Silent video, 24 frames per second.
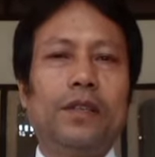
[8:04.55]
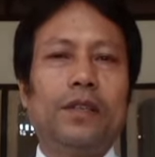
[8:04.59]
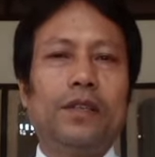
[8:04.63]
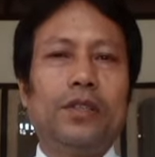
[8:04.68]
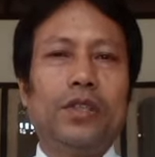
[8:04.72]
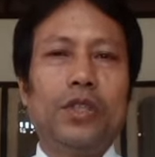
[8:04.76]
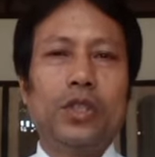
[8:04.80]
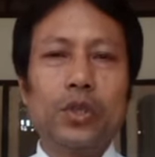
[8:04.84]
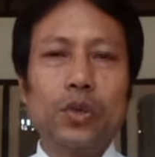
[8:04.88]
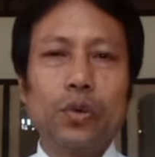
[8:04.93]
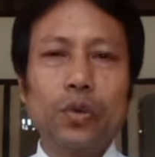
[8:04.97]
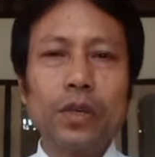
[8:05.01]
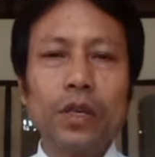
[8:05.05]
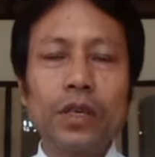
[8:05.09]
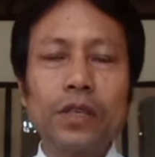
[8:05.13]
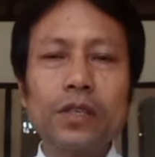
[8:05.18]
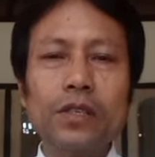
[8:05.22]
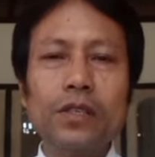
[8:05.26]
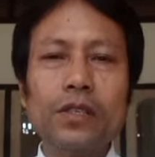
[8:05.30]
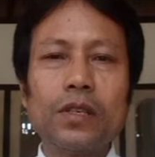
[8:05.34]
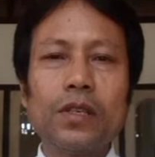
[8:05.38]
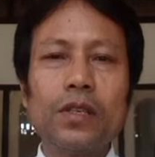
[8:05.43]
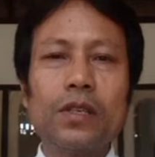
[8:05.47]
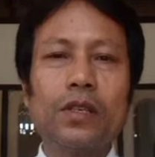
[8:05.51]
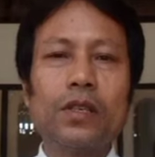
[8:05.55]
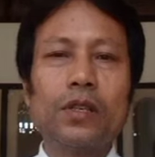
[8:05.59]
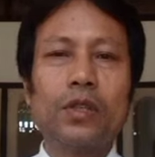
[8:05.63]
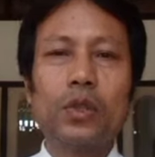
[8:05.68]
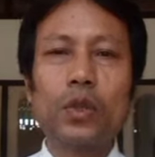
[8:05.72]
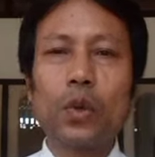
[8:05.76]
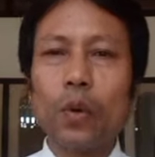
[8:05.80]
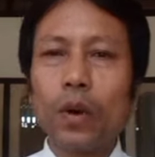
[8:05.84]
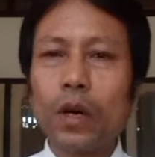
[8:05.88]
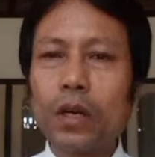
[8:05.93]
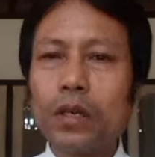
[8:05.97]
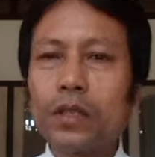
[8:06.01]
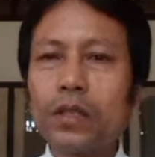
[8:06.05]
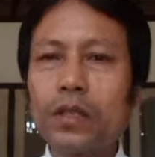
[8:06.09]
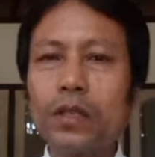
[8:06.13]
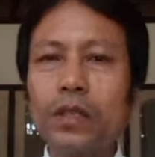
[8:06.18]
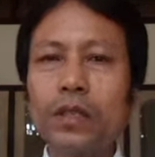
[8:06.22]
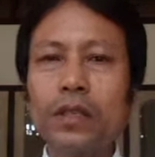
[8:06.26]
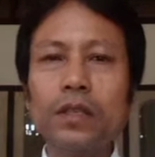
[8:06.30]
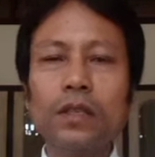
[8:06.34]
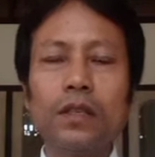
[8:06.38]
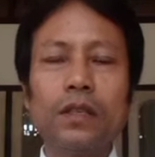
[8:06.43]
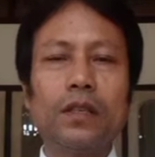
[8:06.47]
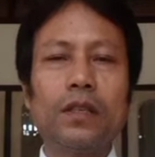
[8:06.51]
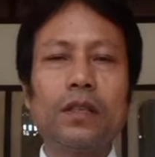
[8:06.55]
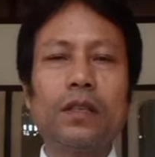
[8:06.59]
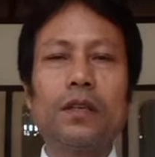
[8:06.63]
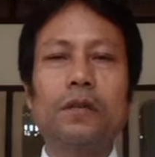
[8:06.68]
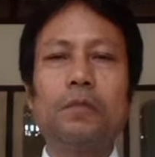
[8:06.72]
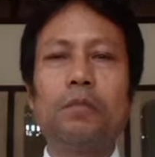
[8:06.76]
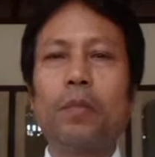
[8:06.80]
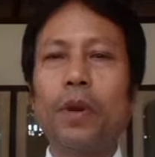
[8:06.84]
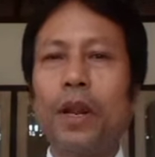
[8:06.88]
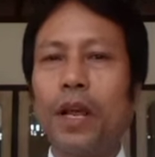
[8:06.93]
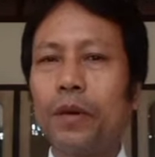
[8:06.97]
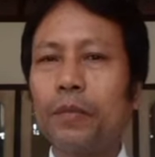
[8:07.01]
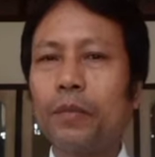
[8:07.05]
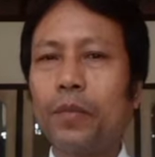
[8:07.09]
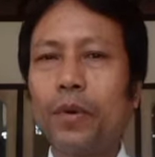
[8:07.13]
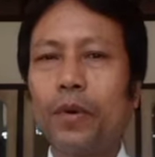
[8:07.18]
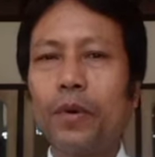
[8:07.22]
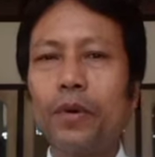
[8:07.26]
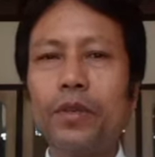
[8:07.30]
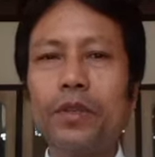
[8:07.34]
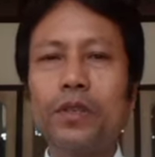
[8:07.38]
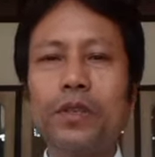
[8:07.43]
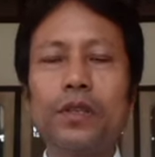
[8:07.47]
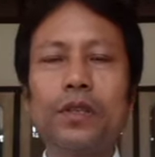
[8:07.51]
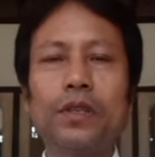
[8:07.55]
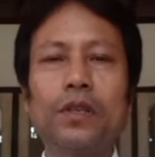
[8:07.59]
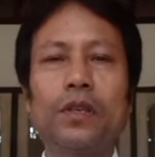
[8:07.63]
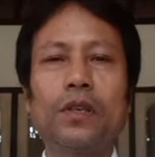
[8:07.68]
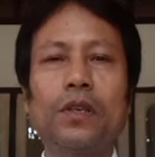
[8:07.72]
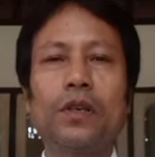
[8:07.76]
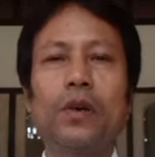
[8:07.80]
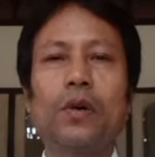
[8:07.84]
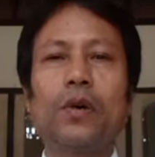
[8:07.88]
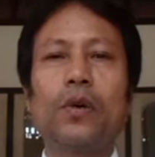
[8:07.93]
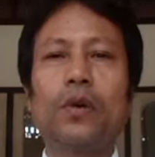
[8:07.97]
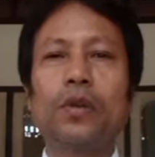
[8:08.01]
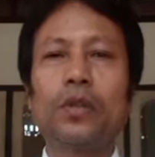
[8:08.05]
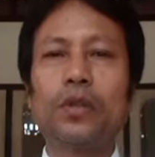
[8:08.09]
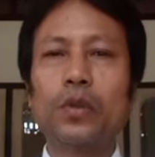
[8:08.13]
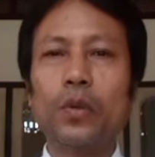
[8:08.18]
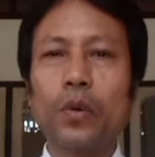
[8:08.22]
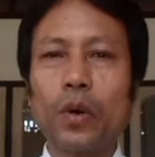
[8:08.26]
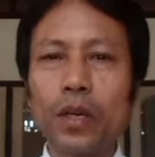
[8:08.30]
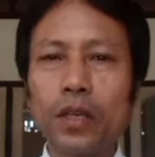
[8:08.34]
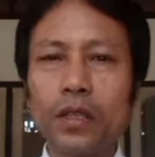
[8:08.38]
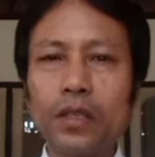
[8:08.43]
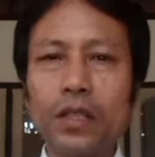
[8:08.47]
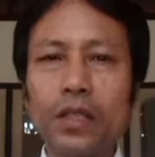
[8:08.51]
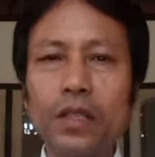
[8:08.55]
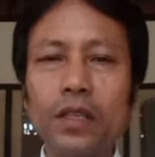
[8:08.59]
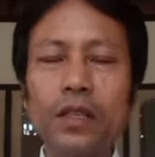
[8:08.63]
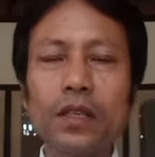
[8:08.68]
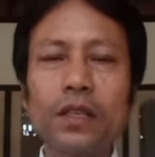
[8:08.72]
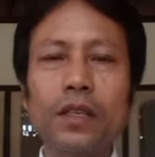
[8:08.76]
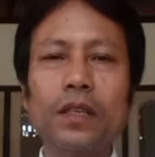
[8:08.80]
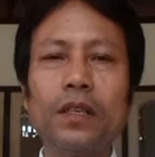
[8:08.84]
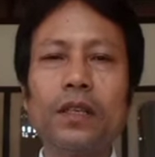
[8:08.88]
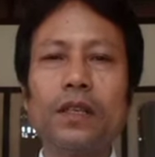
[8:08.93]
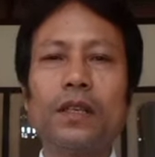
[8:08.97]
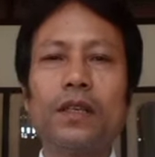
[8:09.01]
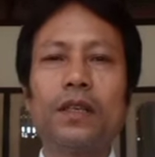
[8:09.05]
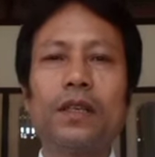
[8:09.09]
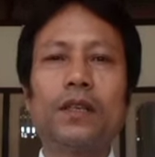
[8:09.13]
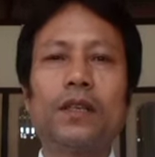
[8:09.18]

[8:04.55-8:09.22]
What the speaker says: students towards the blackboard or towards the